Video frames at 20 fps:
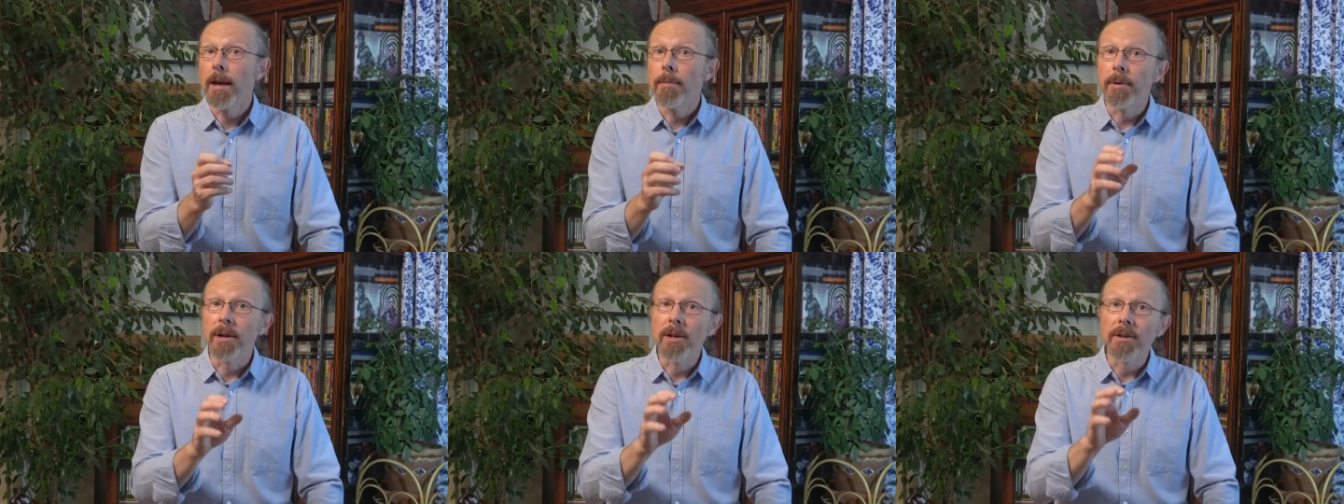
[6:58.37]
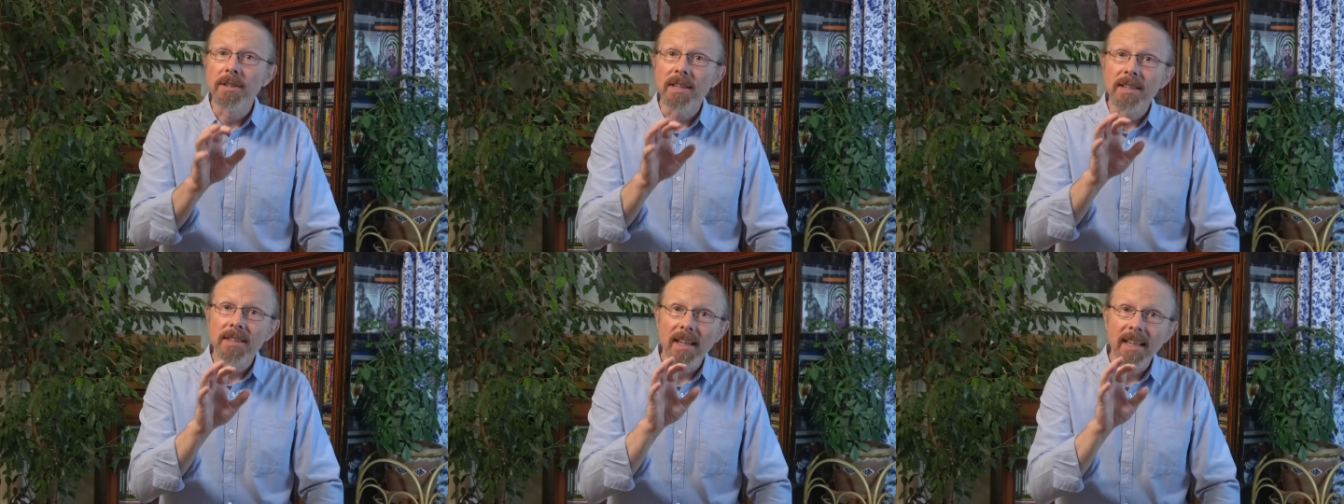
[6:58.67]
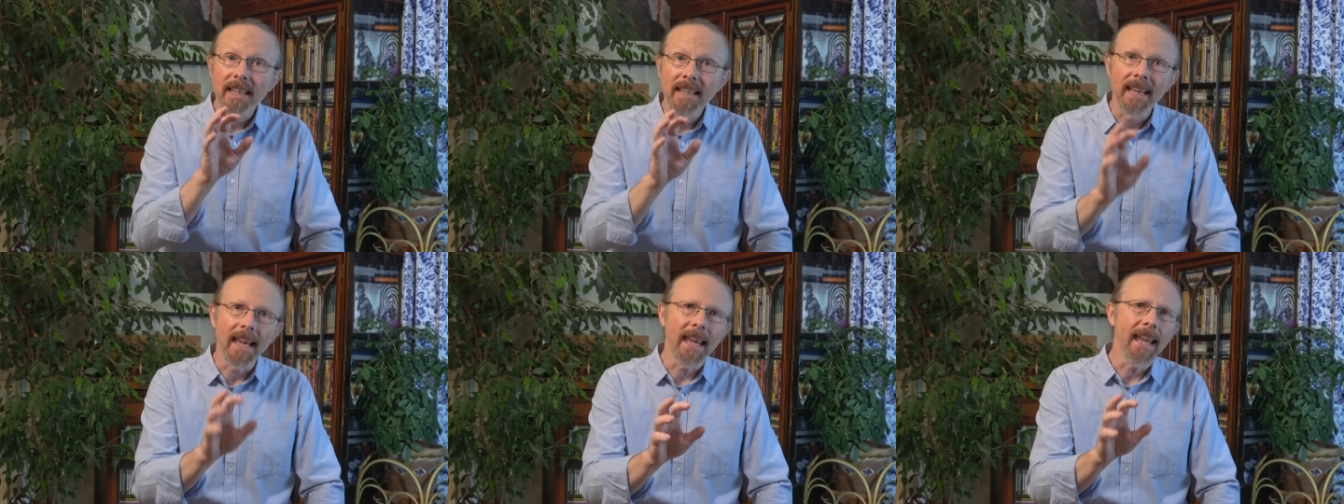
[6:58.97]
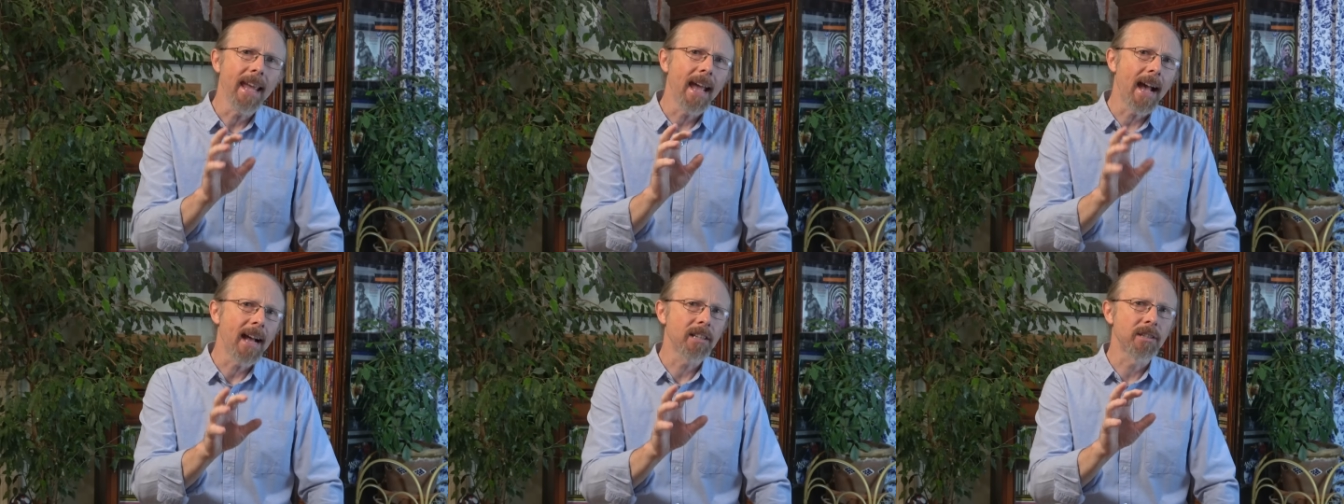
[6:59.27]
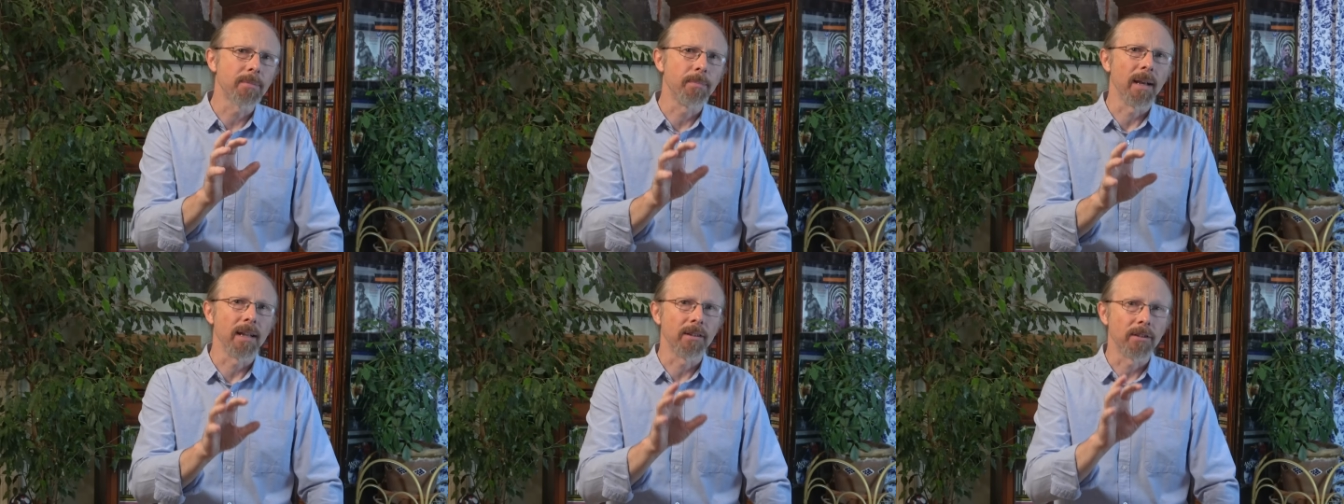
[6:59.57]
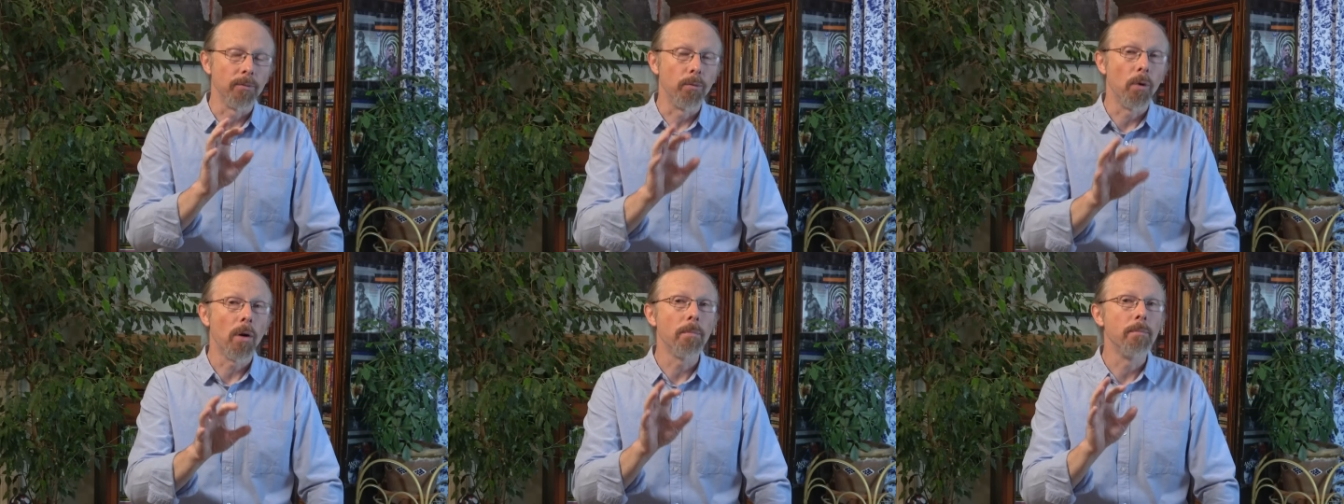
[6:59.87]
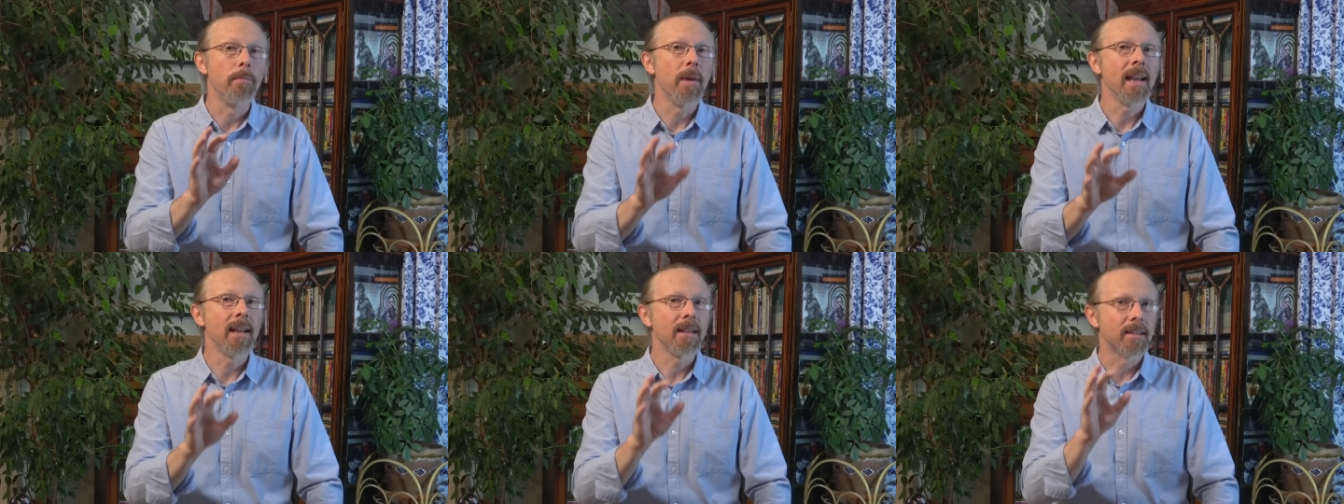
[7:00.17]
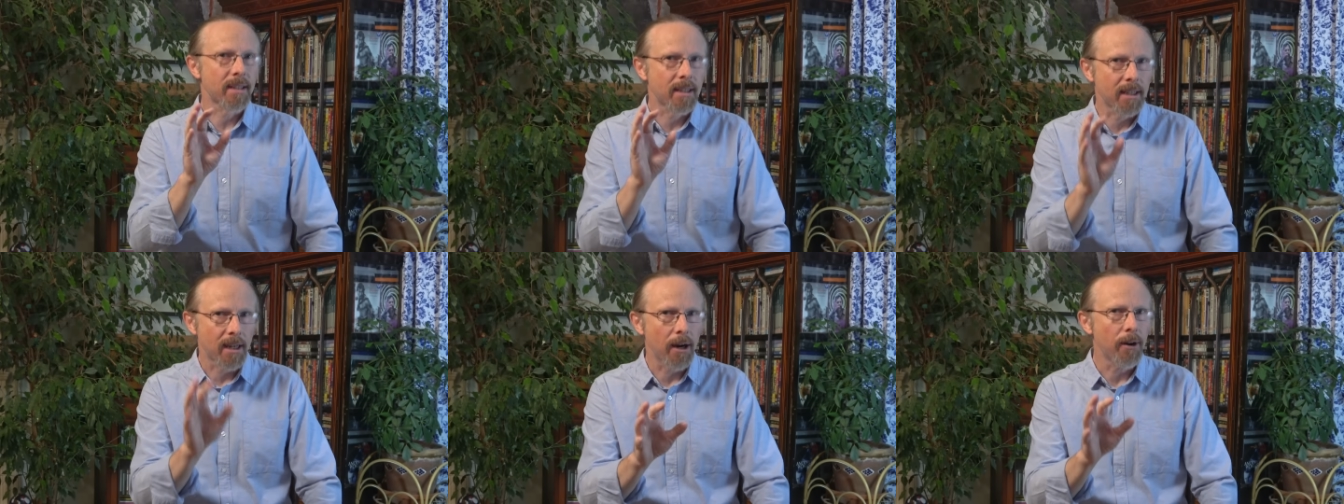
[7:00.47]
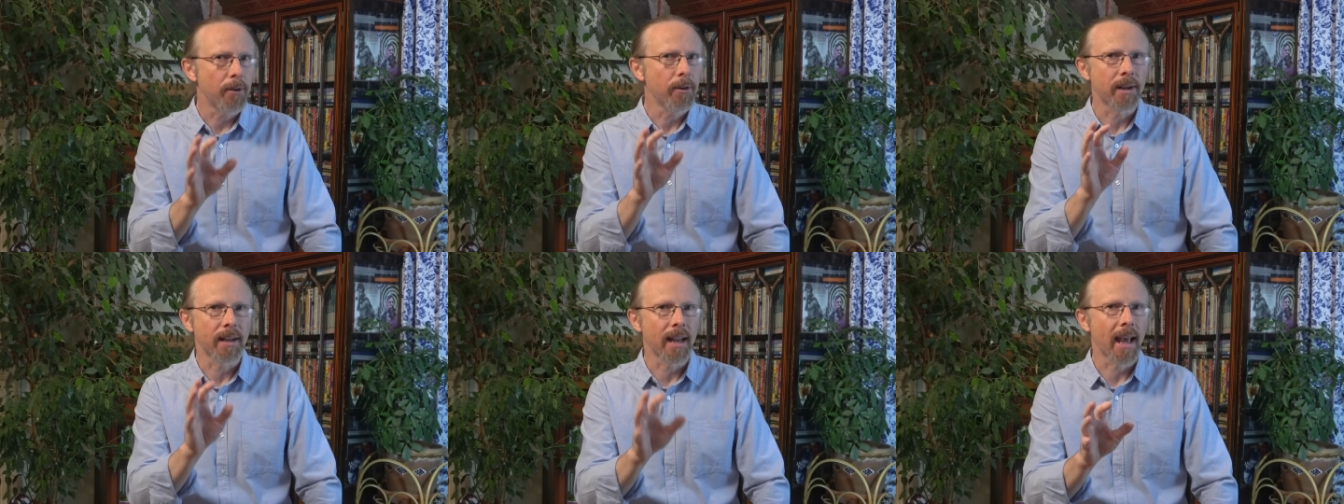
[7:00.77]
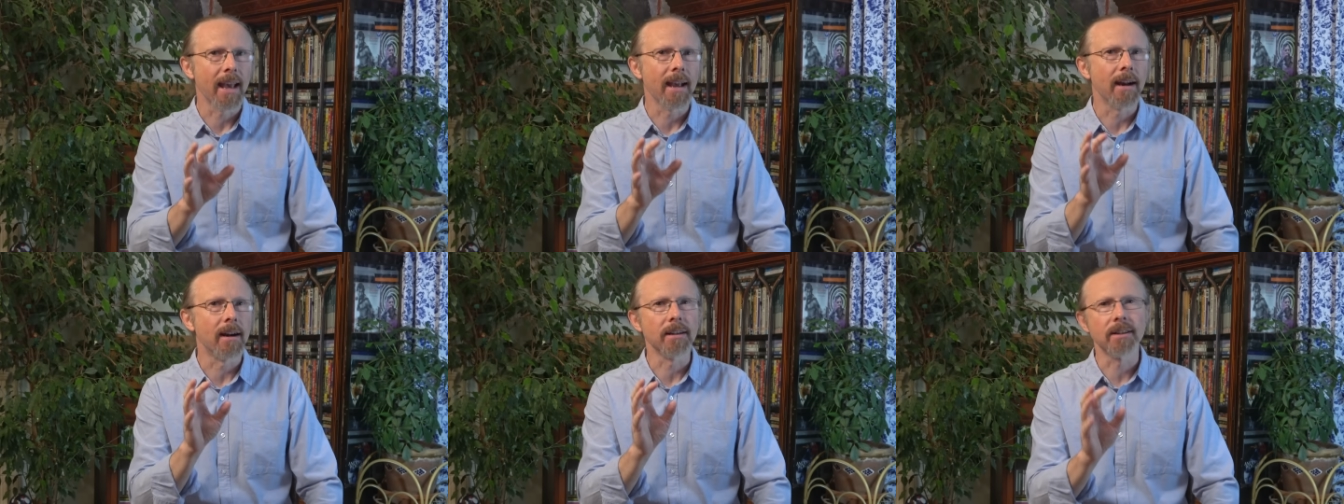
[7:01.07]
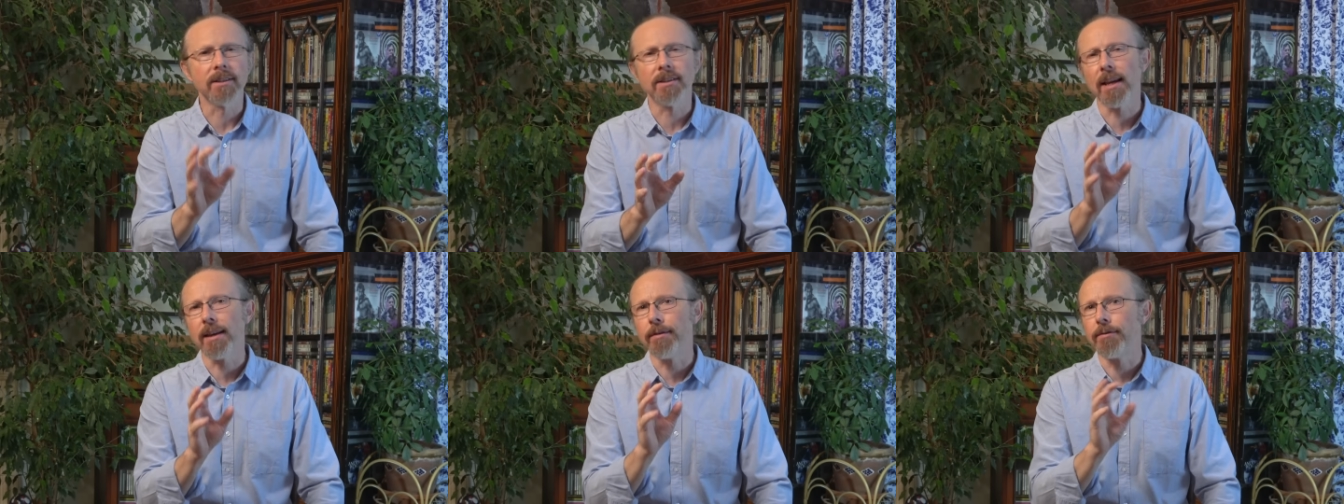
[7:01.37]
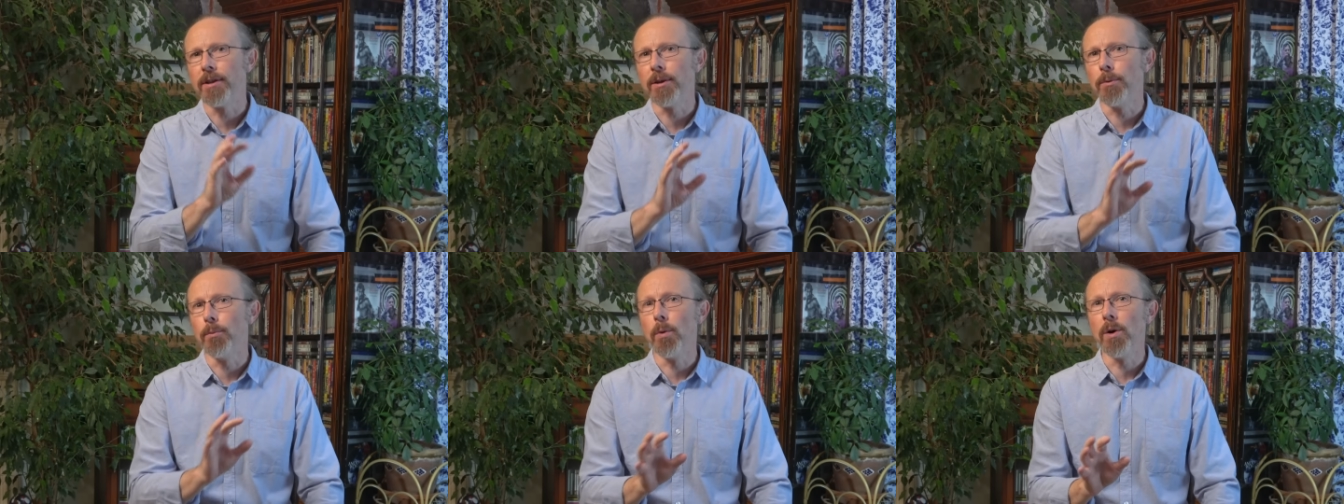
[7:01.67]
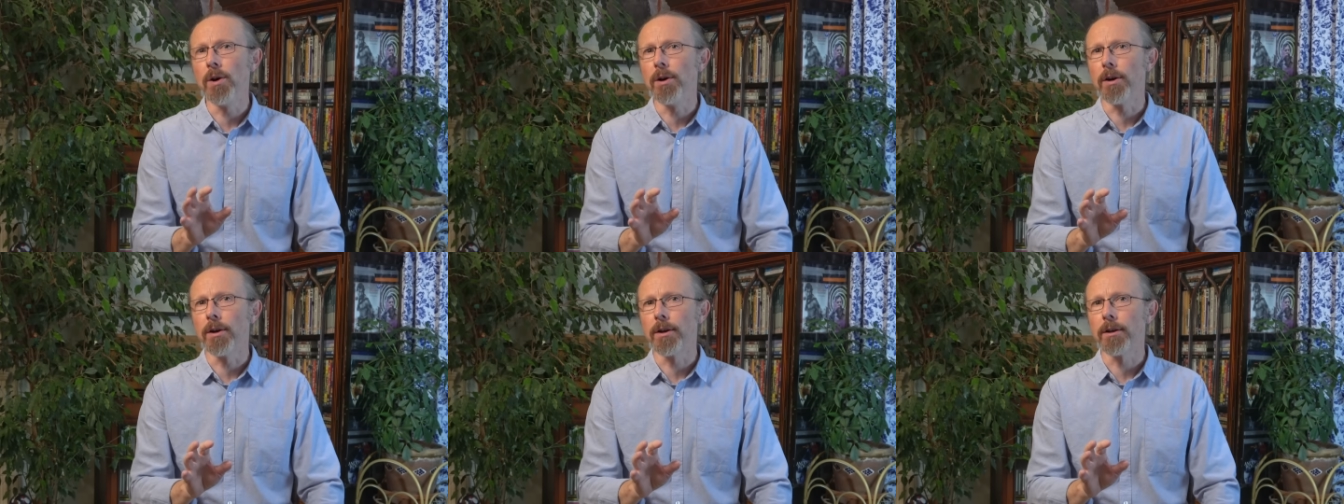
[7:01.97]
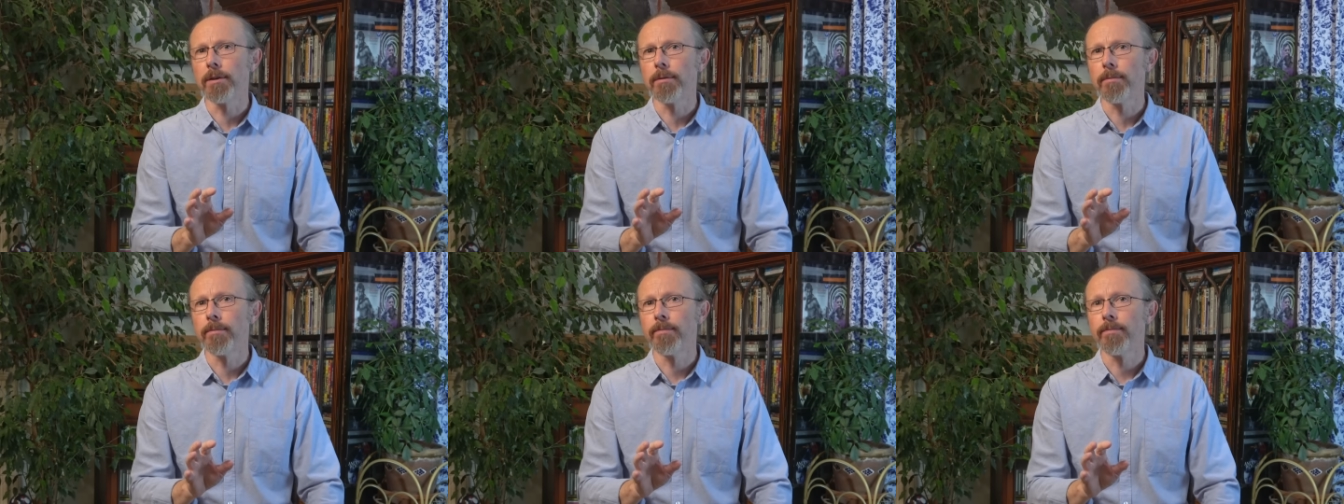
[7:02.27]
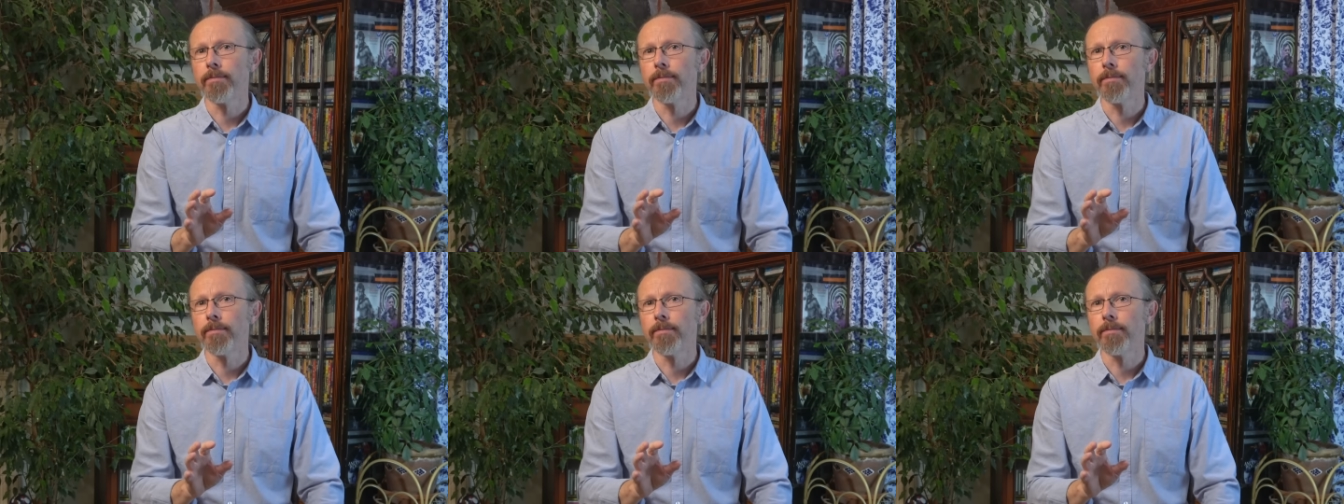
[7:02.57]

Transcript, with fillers: because it's a key aspect of what makes current AI safety work.